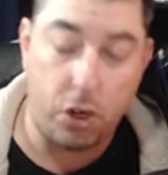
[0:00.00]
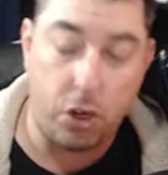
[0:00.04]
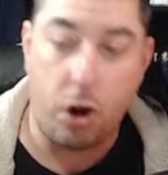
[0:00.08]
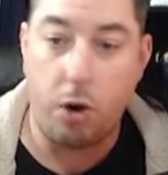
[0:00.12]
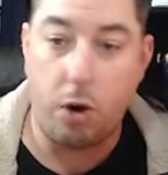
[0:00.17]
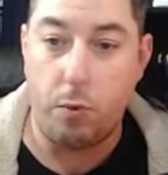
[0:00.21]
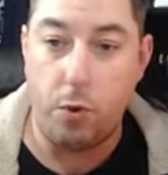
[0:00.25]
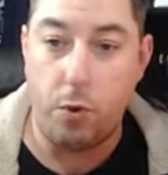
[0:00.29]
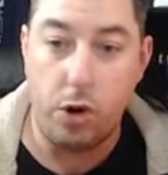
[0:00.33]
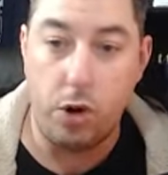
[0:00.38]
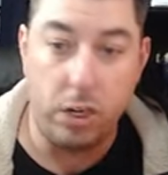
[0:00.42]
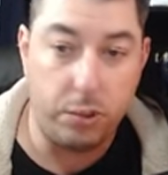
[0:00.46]

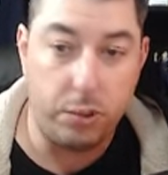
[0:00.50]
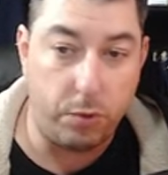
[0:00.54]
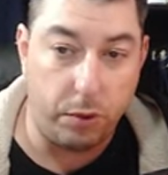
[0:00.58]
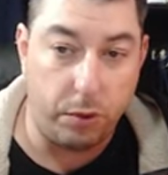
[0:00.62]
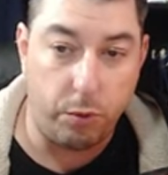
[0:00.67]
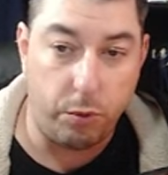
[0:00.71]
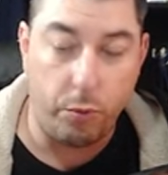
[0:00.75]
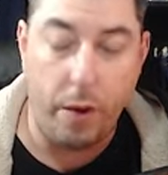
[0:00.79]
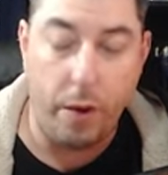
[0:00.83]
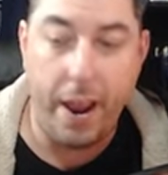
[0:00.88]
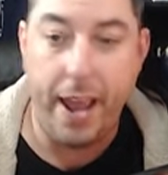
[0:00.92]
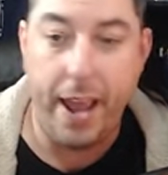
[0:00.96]
Wars with
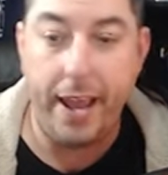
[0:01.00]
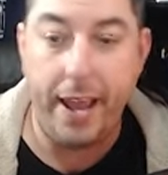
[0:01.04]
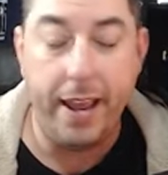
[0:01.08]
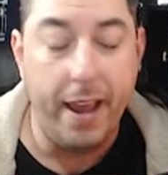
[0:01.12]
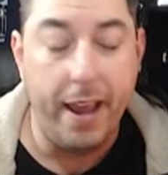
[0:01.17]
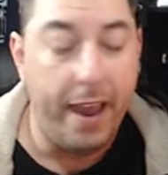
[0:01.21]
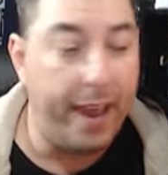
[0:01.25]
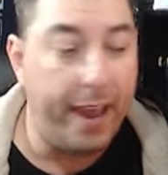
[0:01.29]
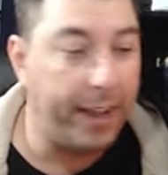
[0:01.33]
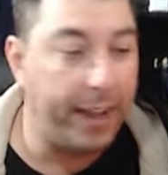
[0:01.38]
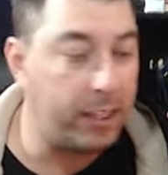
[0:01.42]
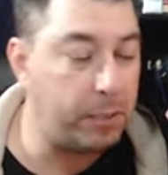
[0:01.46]
Rey,
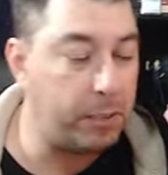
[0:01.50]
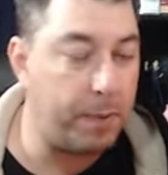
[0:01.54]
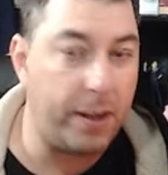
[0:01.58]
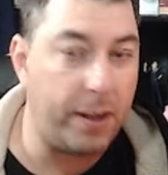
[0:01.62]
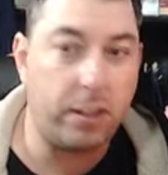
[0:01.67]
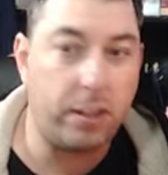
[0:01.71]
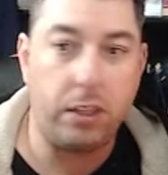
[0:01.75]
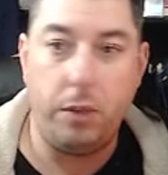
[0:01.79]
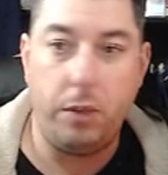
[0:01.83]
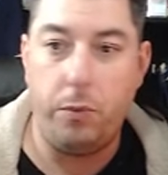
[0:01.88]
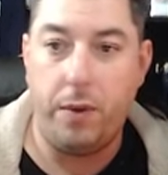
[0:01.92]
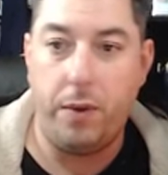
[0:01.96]

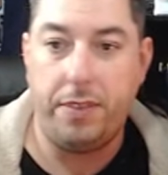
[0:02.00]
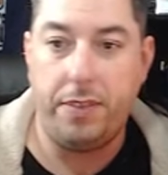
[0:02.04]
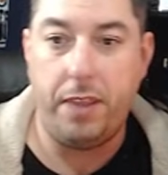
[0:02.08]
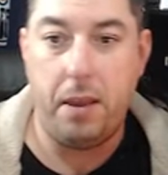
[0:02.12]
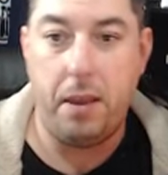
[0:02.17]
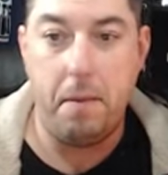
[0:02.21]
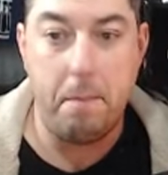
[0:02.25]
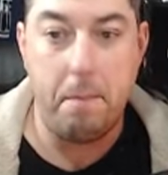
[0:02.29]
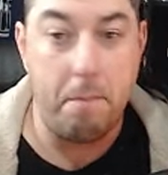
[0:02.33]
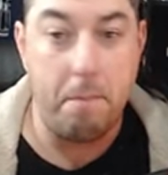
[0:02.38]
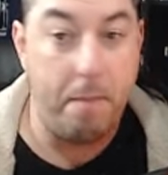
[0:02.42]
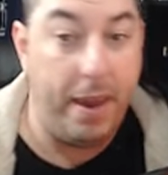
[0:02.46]
especially when they
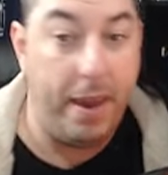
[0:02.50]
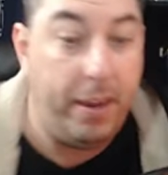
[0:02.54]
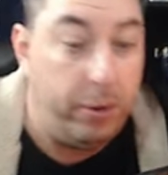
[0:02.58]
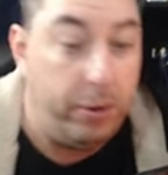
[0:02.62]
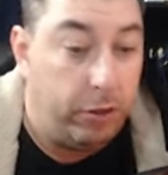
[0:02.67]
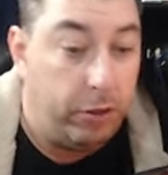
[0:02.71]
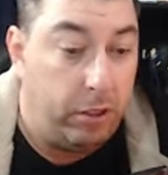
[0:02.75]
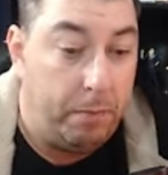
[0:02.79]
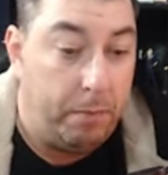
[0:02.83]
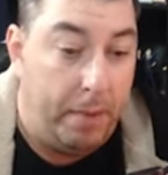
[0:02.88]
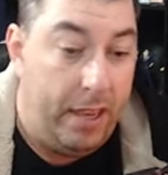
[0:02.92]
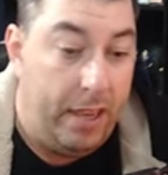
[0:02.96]
made her
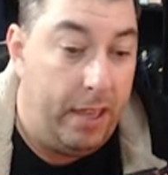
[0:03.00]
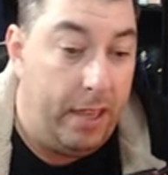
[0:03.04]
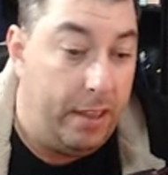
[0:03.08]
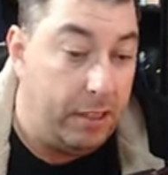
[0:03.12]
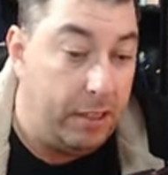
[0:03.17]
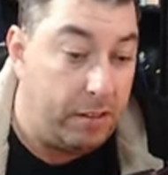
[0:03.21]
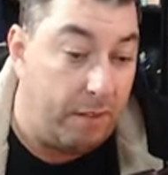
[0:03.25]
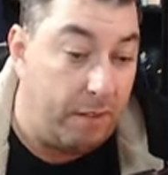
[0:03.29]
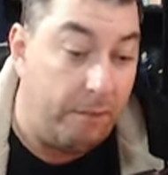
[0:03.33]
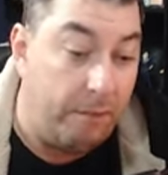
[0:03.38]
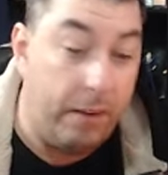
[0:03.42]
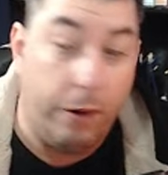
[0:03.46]
to be
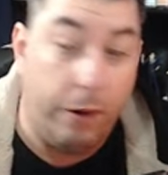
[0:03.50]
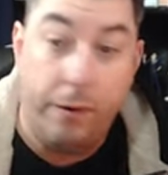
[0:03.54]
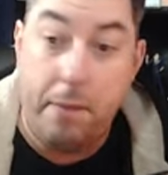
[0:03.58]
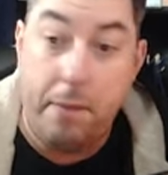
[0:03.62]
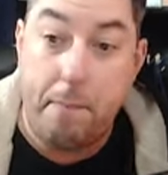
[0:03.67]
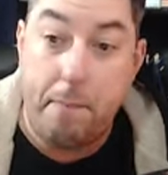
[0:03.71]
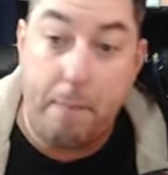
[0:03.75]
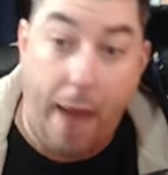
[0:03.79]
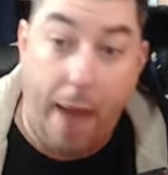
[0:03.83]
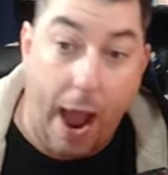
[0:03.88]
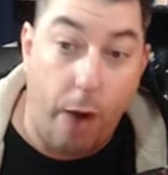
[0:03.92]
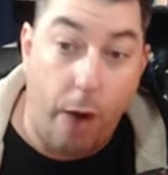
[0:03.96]
this very
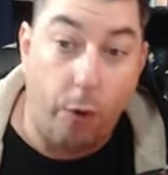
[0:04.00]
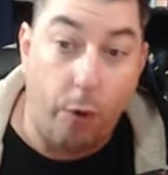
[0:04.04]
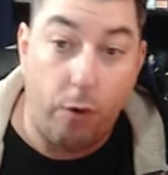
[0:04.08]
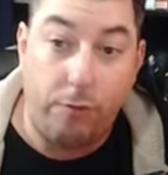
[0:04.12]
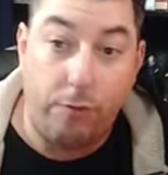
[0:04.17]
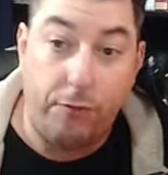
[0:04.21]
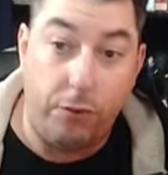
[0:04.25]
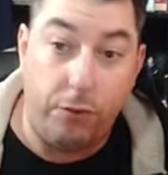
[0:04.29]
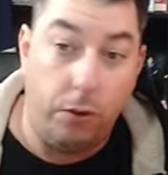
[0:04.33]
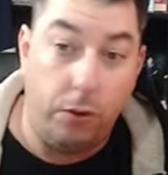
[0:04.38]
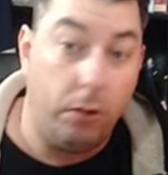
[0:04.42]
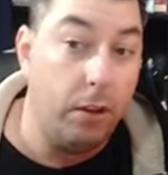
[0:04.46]

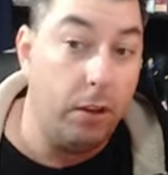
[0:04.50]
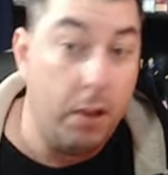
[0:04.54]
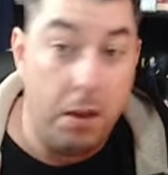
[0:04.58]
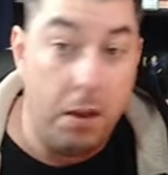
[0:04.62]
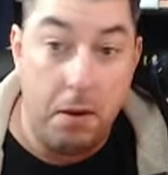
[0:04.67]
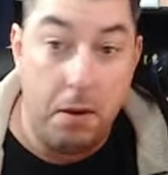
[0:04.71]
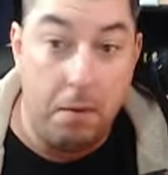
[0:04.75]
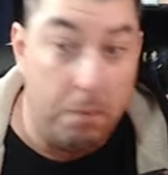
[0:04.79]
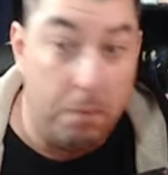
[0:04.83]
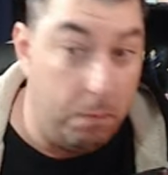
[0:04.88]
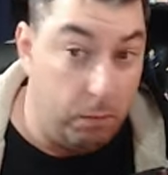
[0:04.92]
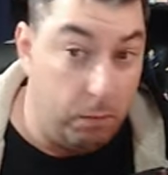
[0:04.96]
powerful
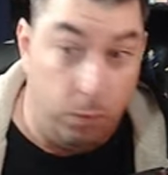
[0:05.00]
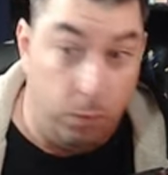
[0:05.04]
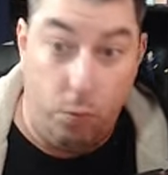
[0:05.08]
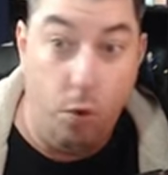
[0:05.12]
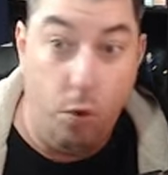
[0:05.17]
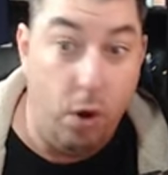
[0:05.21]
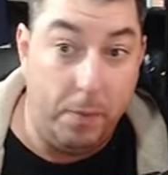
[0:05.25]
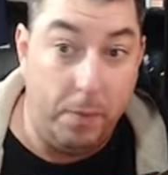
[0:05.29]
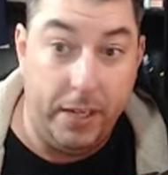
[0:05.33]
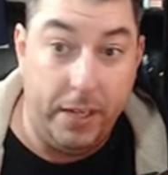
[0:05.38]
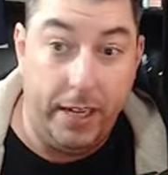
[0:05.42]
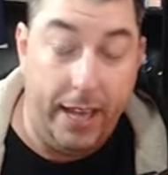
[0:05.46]

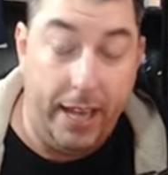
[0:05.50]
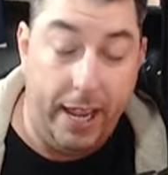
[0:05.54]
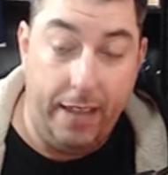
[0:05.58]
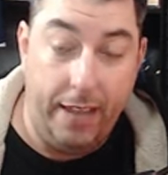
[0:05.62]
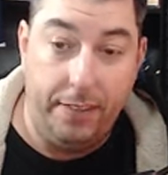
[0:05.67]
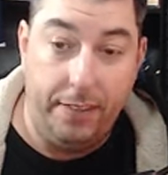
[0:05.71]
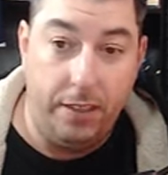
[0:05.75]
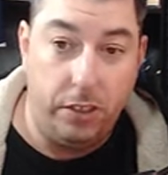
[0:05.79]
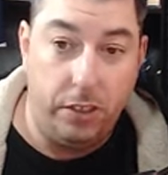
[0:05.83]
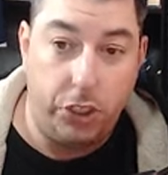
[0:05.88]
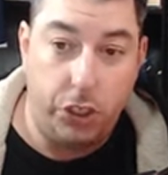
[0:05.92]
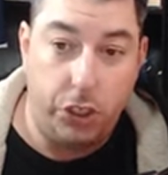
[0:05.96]
woman in
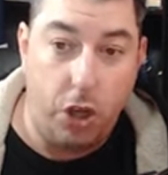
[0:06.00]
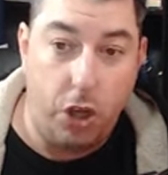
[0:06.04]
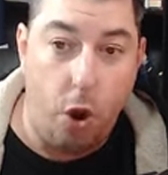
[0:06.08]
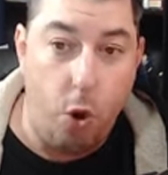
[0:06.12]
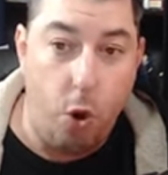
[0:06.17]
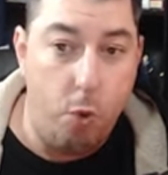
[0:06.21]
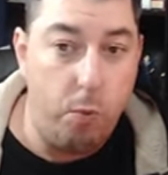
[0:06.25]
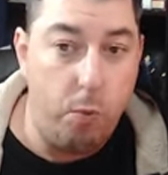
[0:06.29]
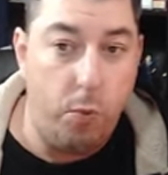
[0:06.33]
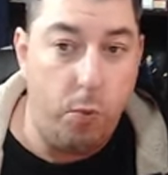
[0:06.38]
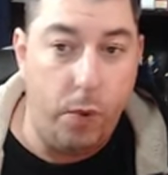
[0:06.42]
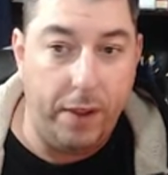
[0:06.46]
the show
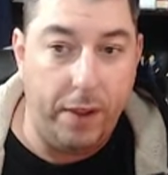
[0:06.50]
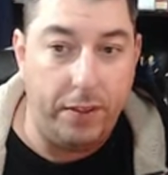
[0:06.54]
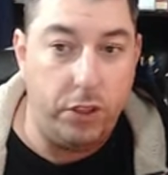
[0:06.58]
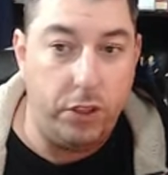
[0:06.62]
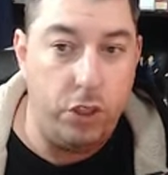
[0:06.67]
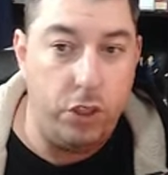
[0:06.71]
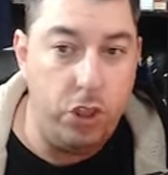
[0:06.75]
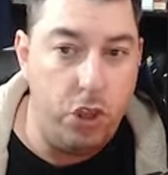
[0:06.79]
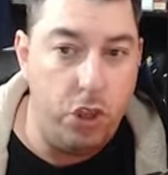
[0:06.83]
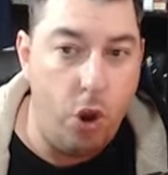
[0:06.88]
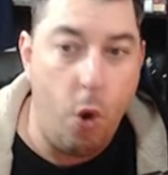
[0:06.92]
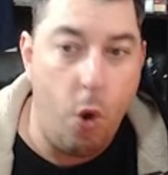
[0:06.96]
with
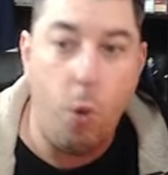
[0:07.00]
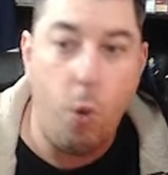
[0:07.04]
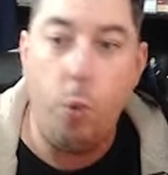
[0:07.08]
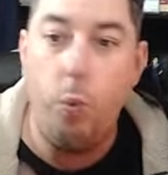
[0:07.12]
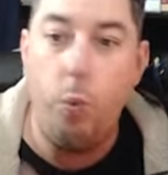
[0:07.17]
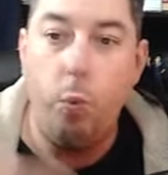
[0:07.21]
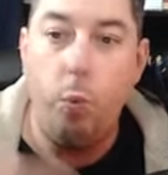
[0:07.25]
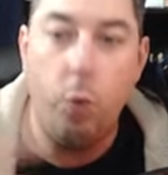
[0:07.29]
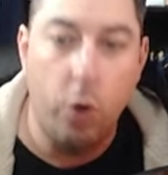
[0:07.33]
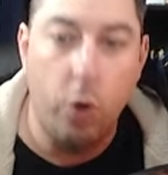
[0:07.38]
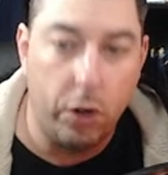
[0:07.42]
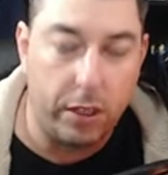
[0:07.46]
no
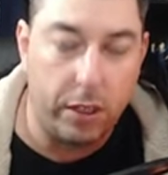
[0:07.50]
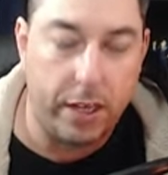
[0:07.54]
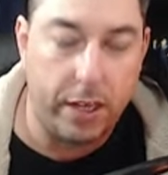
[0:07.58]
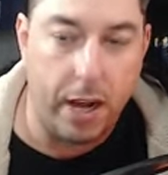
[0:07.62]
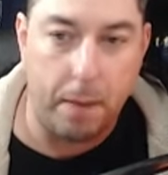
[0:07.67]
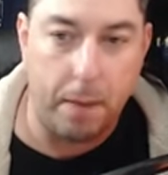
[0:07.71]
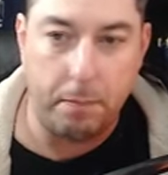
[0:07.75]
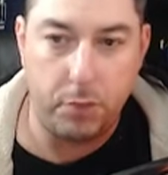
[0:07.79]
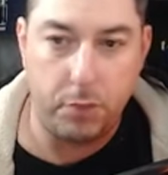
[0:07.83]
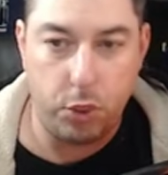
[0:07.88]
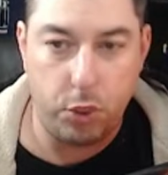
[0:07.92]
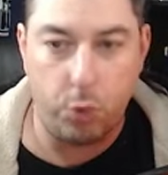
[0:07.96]
work up
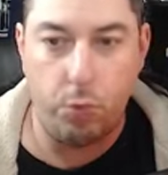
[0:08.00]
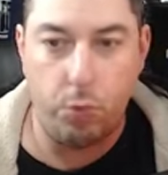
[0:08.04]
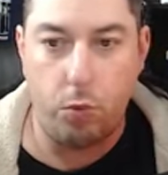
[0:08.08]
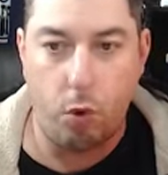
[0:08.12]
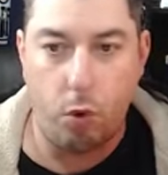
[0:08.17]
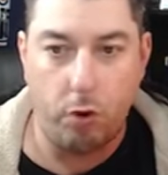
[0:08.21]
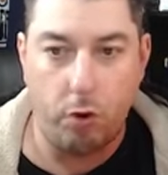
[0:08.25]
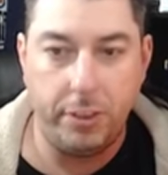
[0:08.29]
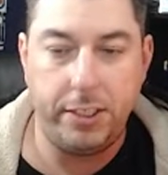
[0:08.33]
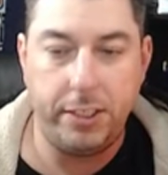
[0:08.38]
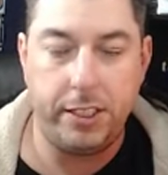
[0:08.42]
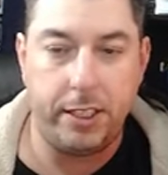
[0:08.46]

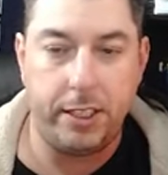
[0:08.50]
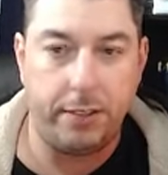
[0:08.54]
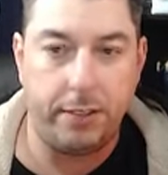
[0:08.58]
towards it.